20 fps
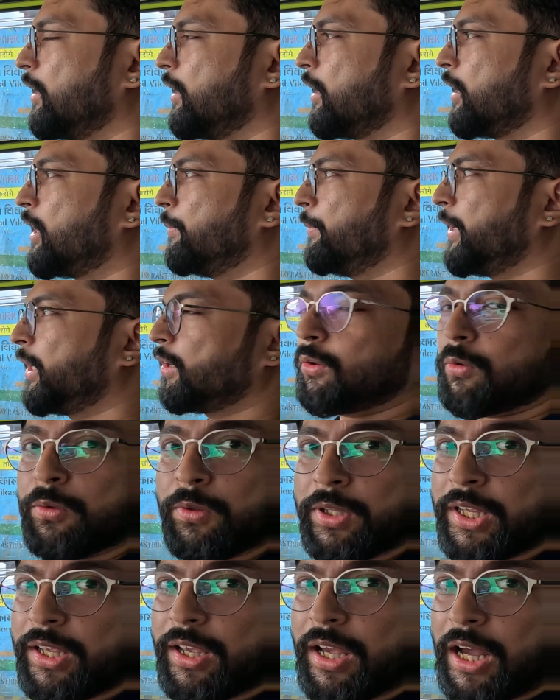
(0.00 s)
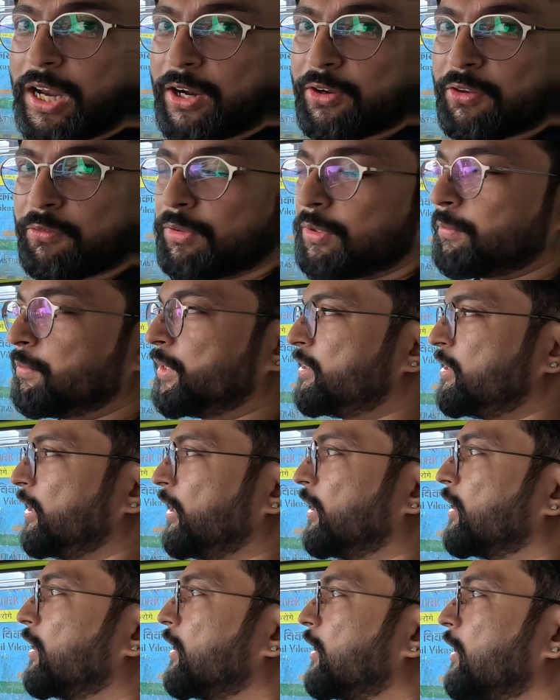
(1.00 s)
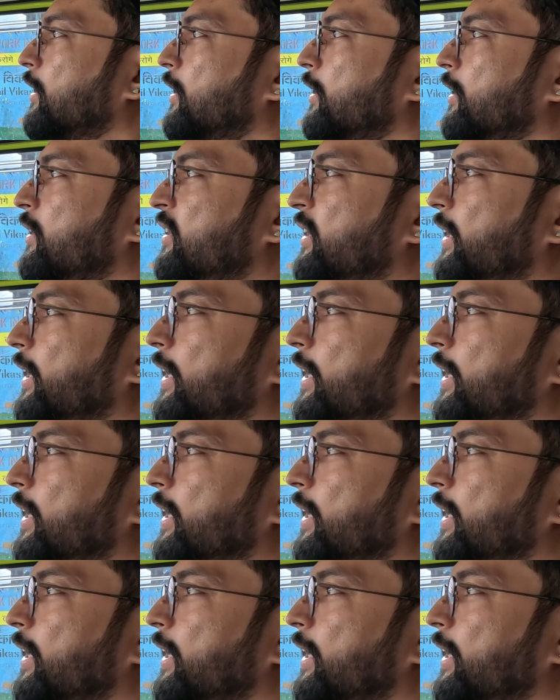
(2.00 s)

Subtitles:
Coming to the heart of the machine, the